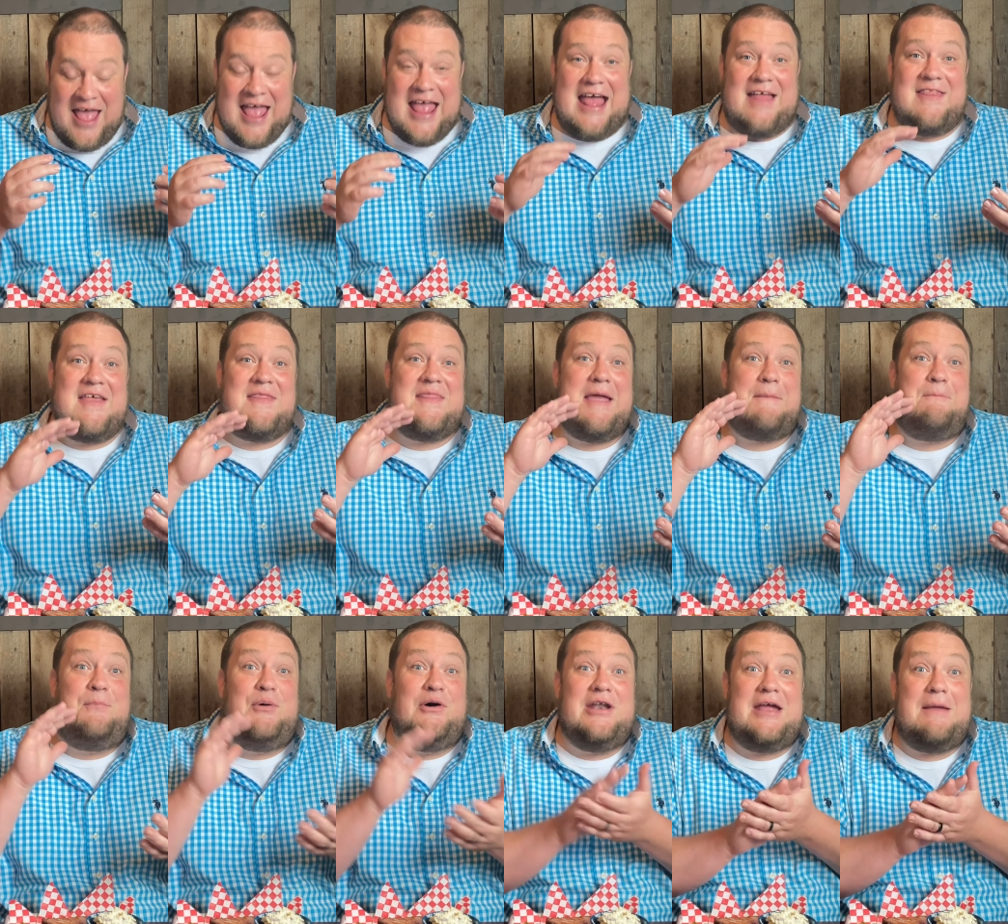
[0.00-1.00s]
and then they
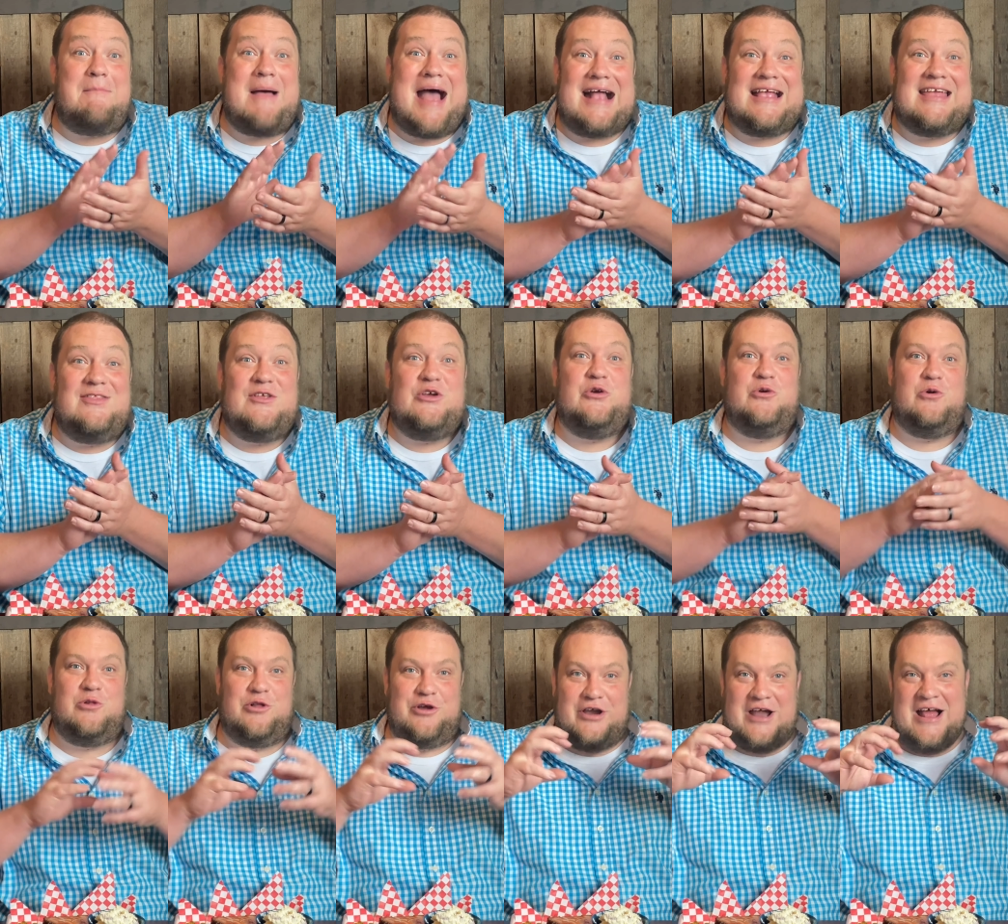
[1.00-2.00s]
put it back in the
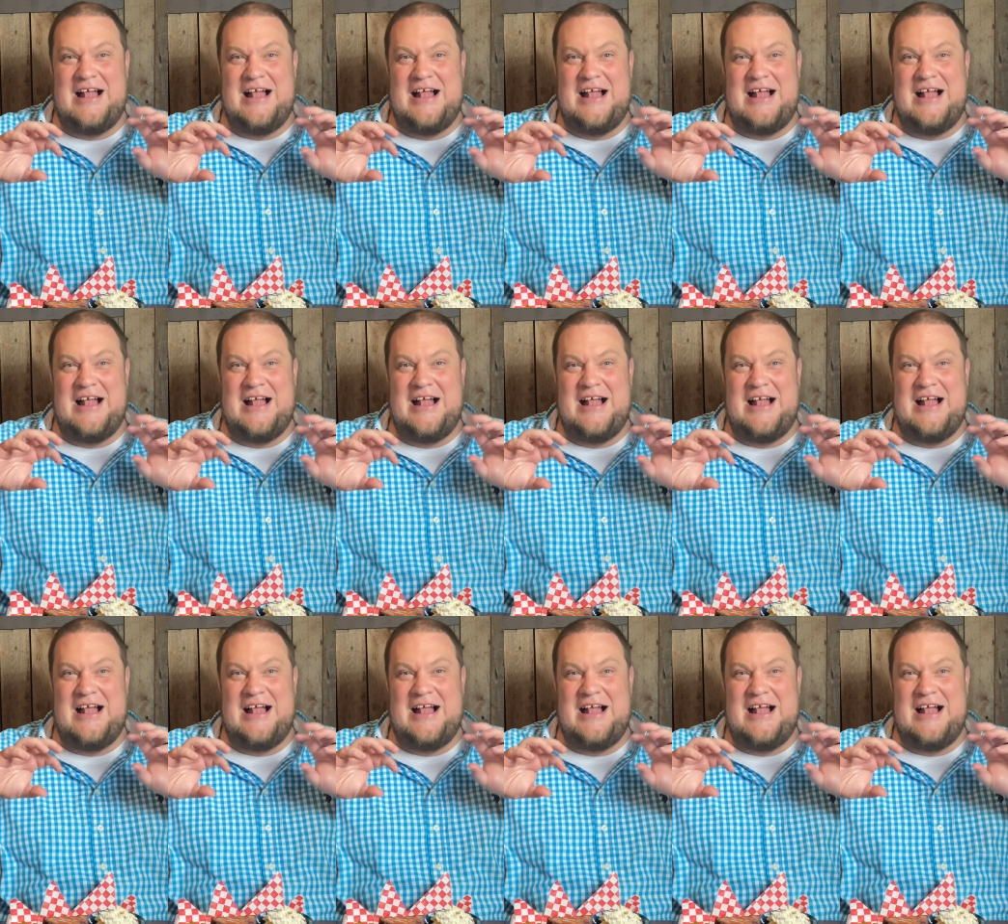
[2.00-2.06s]
cooler,